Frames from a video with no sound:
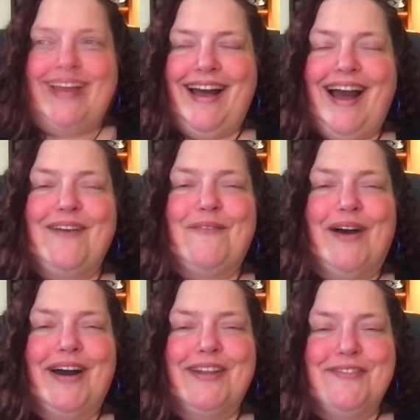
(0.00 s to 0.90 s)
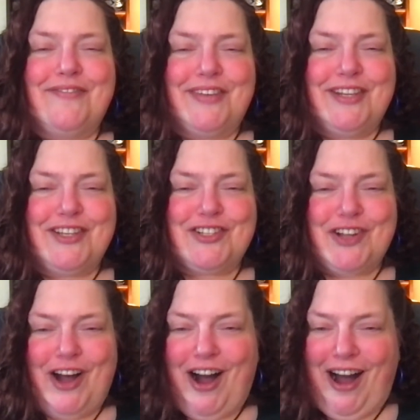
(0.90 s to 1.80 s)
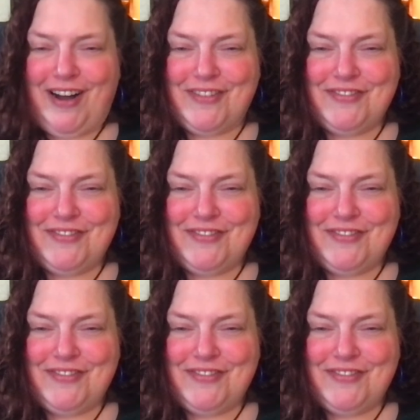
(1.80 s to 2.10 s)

I want to finish off